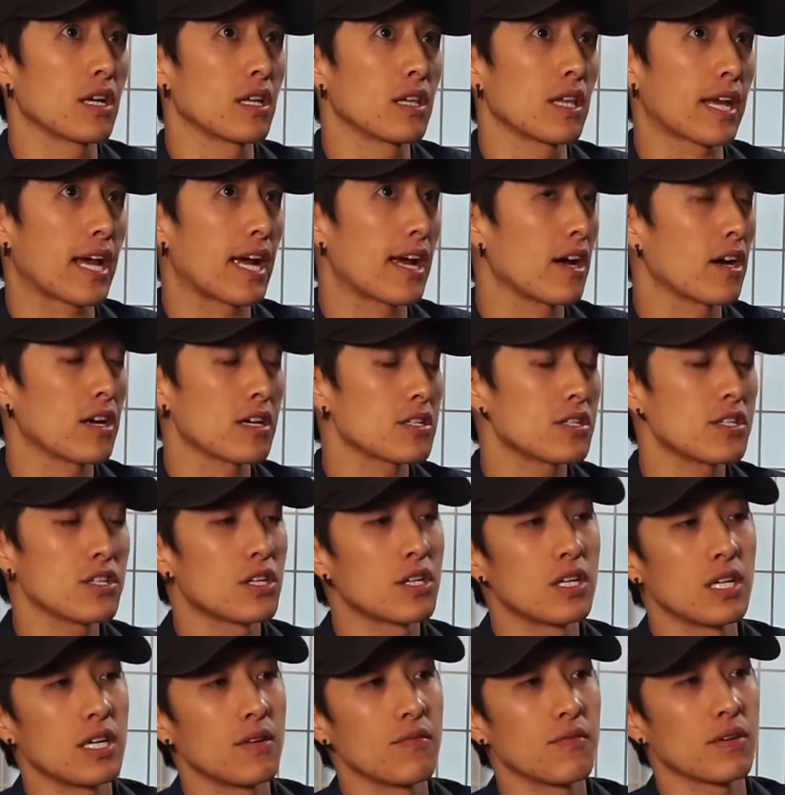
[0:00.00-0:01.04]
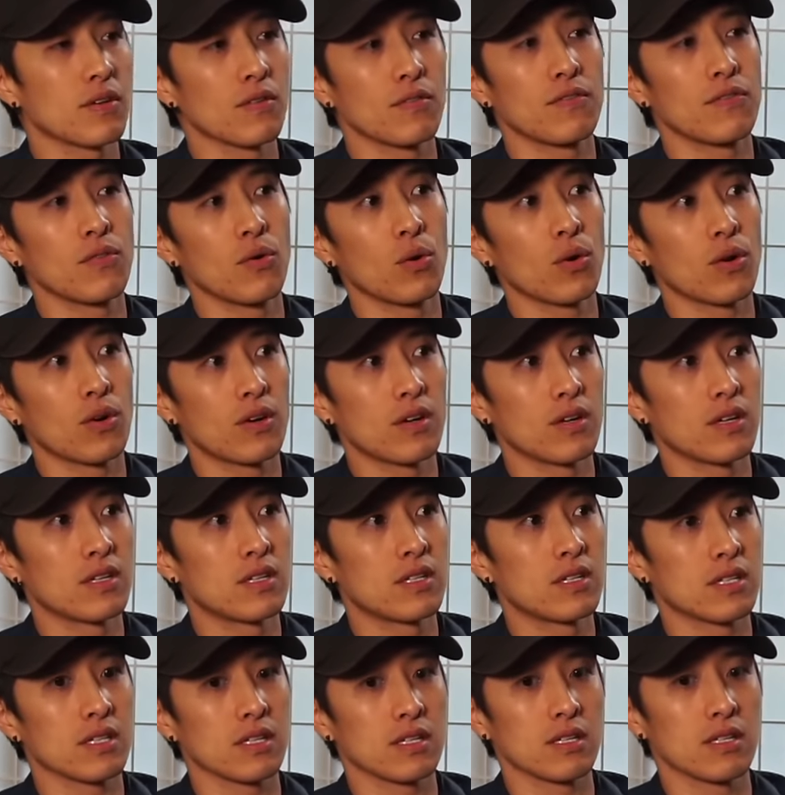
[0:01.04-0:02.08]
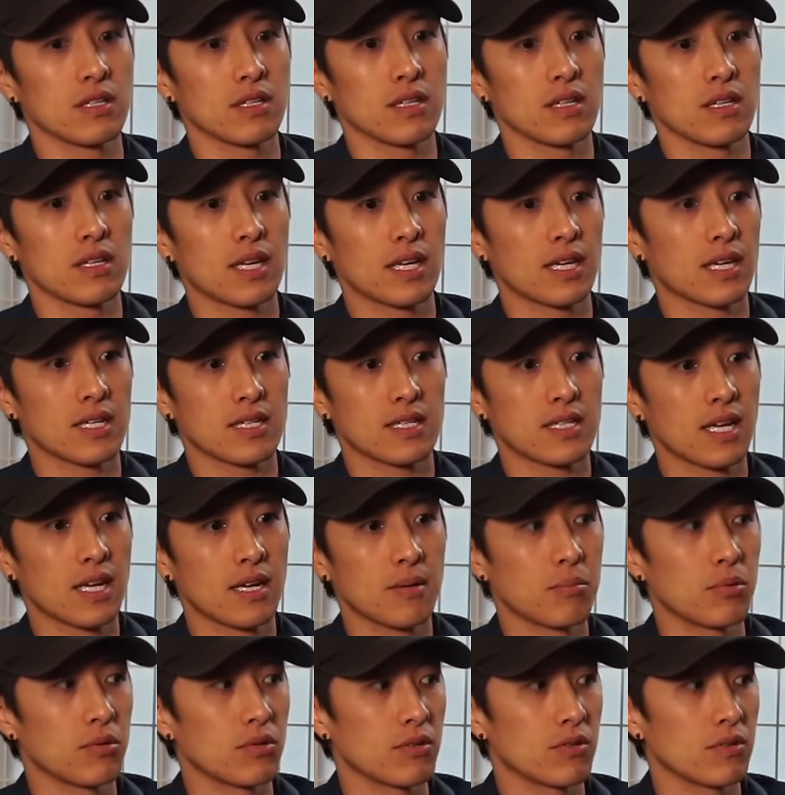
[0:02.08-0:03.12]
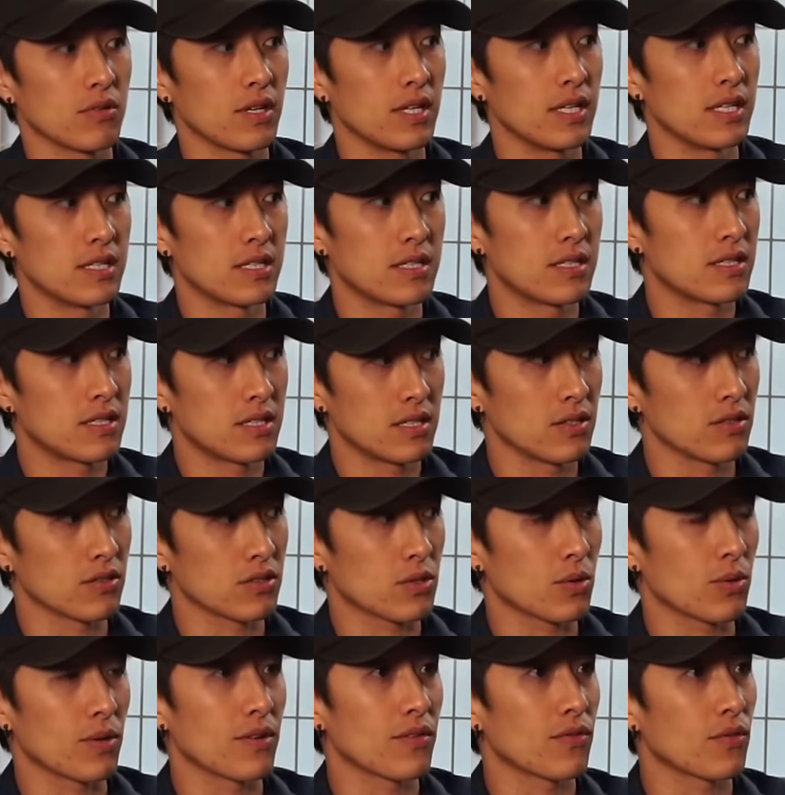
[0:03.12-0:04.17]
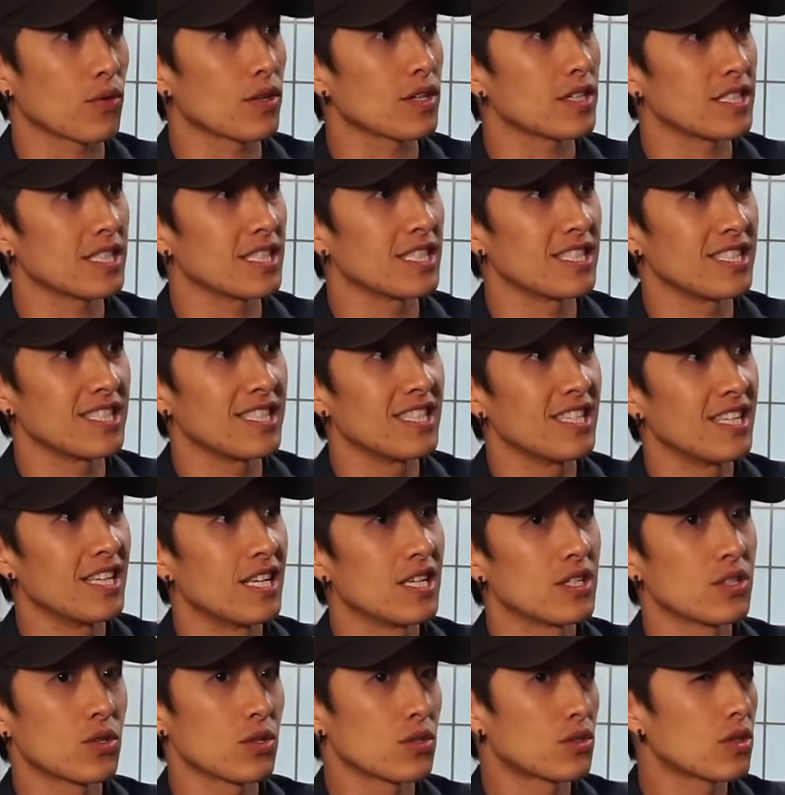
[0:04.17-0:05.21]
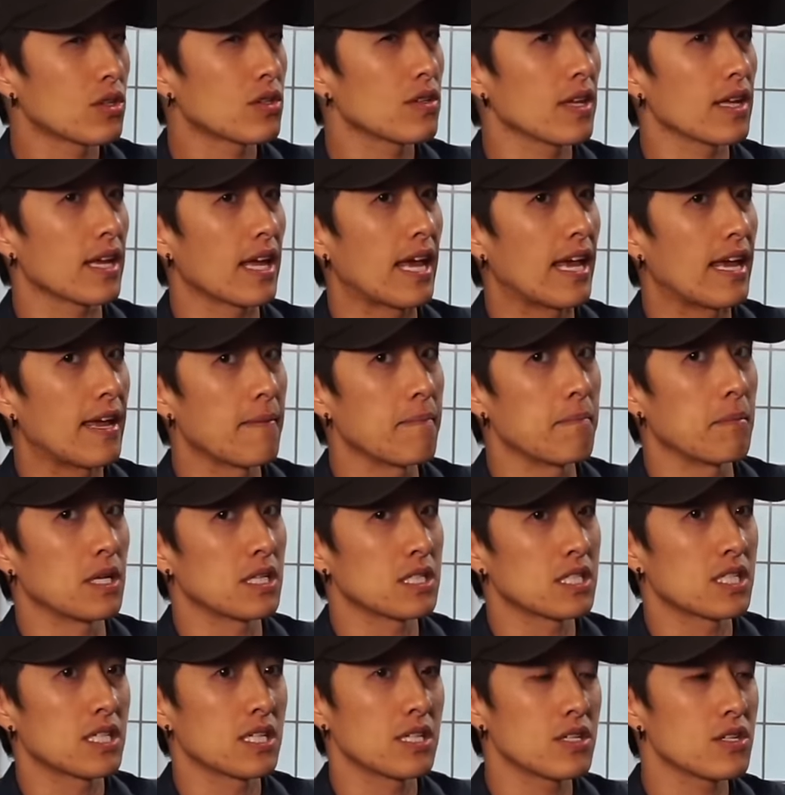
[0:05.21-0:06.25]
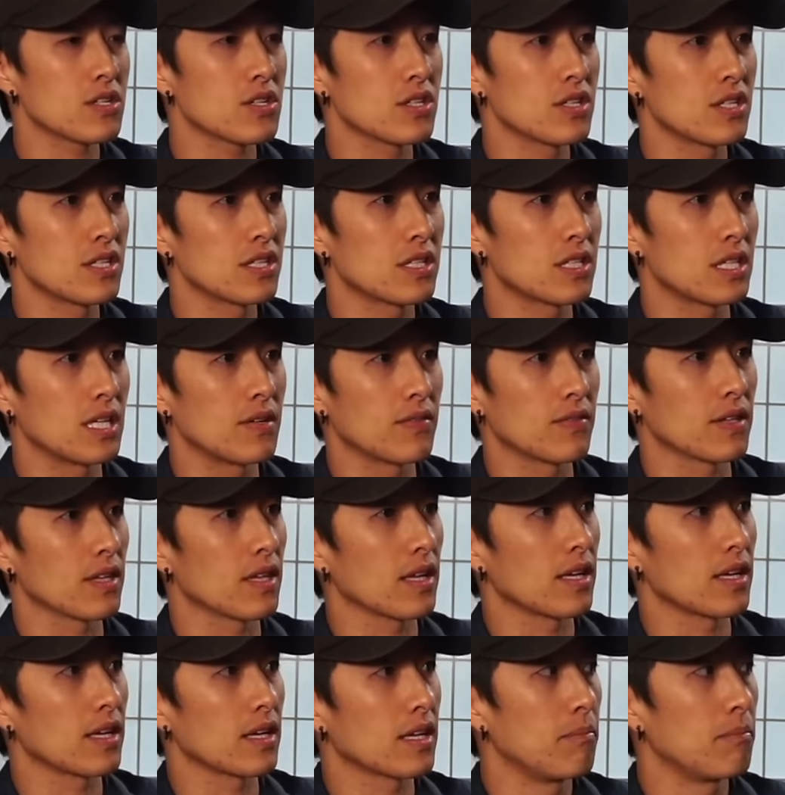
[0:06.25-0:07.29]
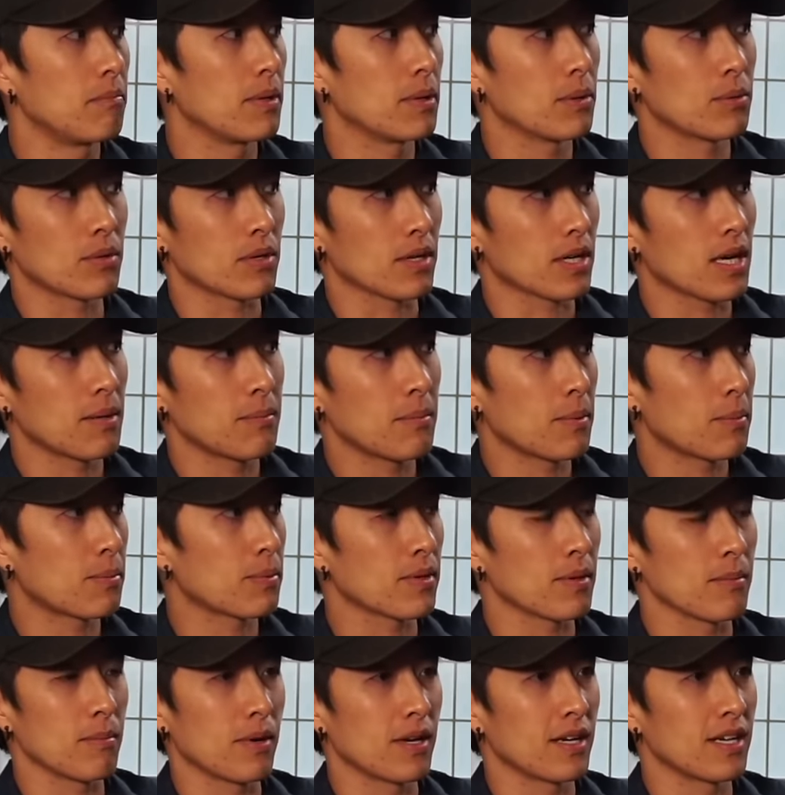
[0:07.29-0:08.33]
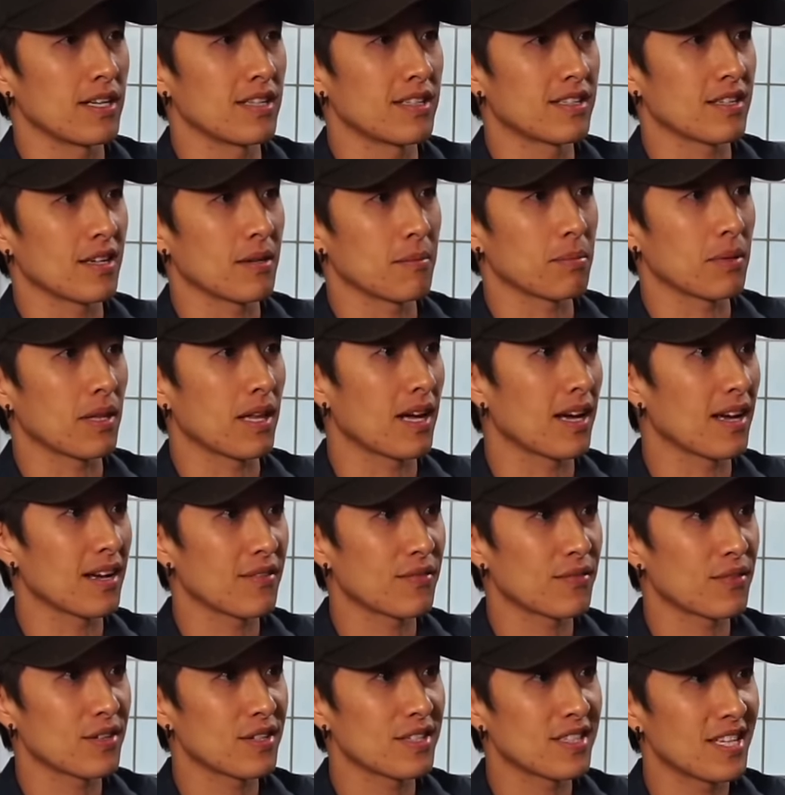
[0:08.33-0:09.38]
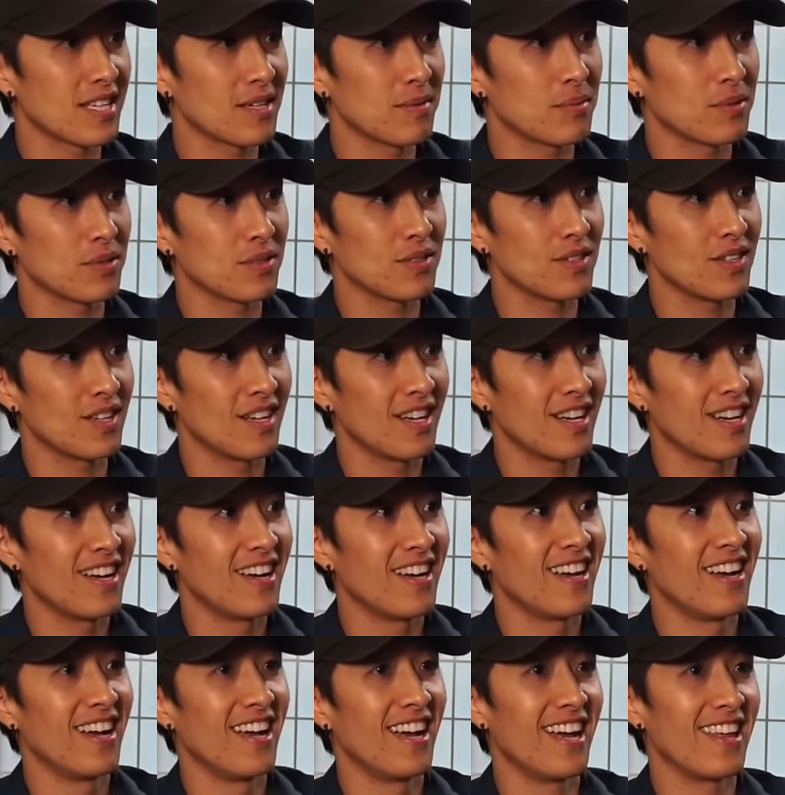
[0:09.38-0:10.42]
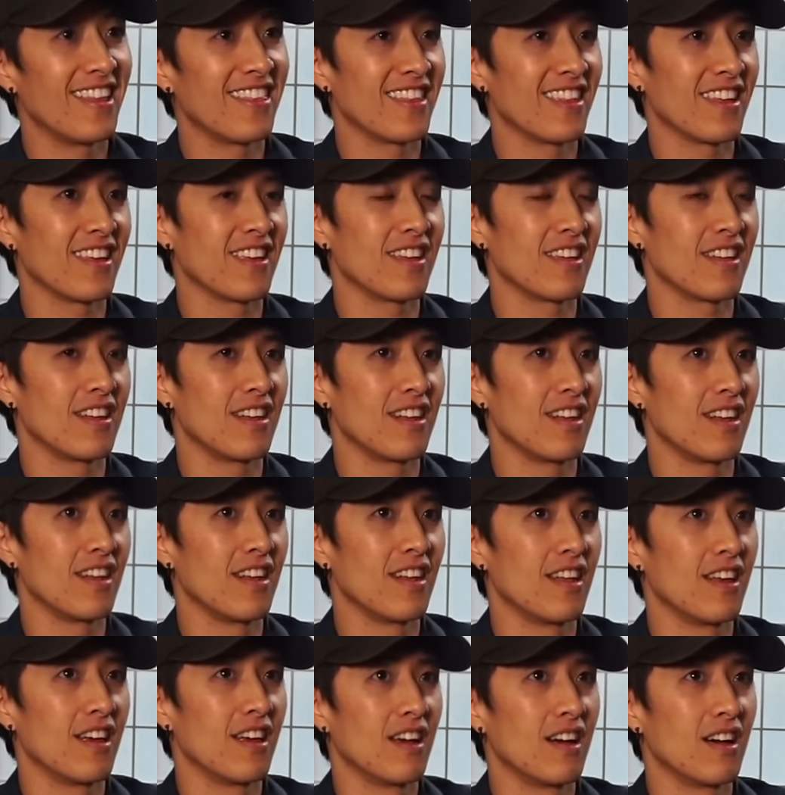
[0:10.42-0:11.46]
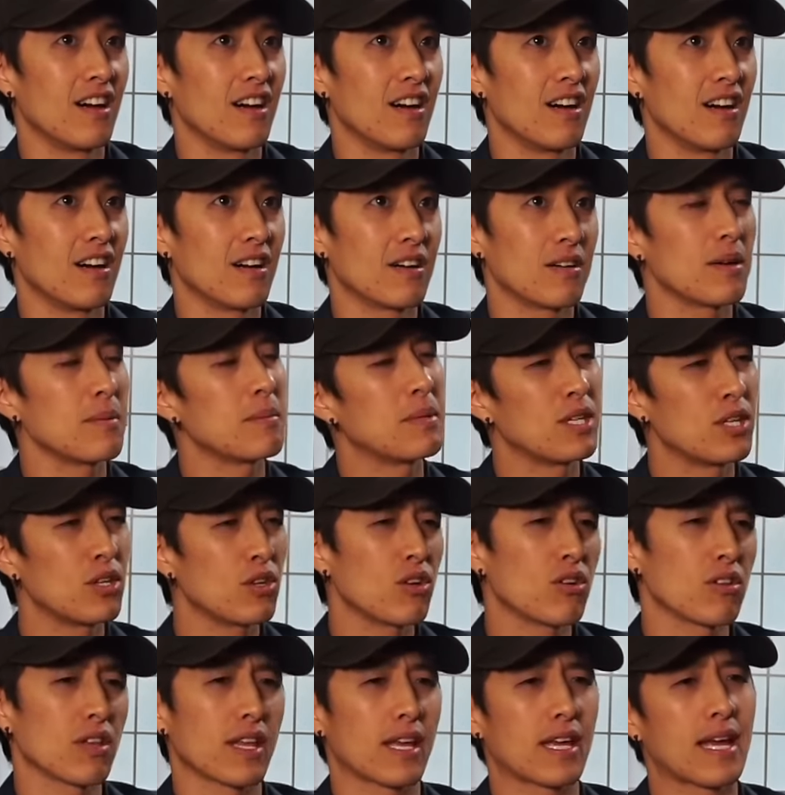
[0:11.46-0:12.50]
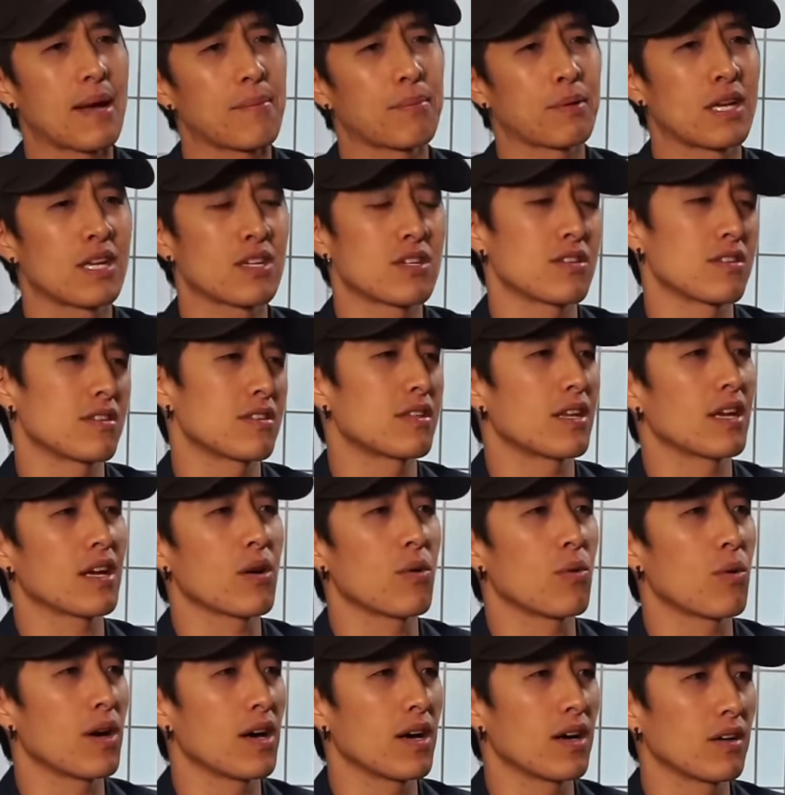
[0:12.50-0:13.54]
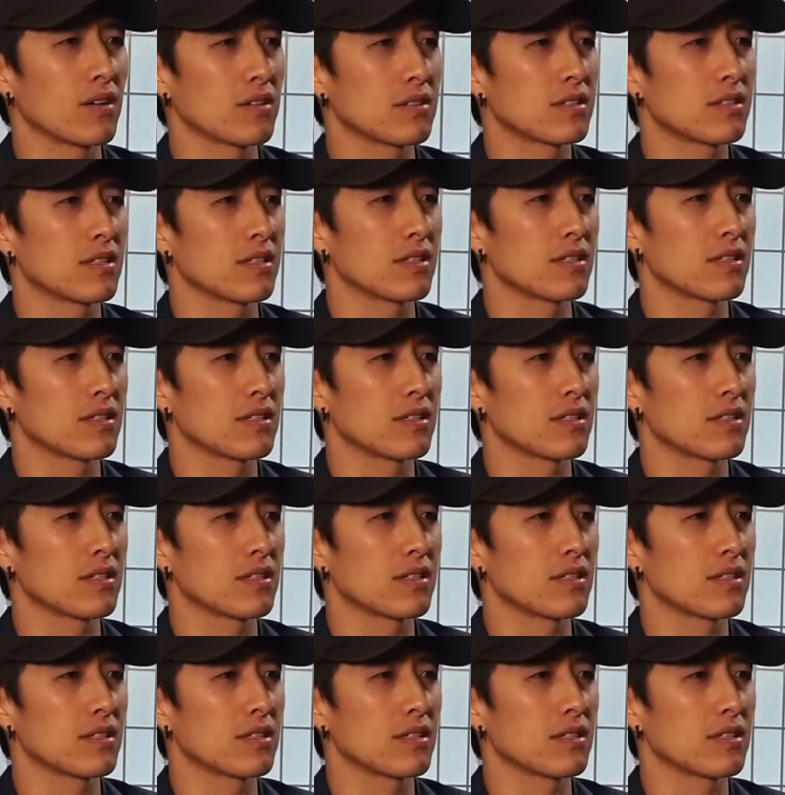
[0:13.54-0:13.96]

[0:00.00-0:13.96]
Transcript: Like I honestly couldn't even afford to get a table until 2014. Mm. So it took like eight months ish to even like be able to come up with the money to apply for a table. I see. I see. And then, uh, I mean, you know, like applications take a while to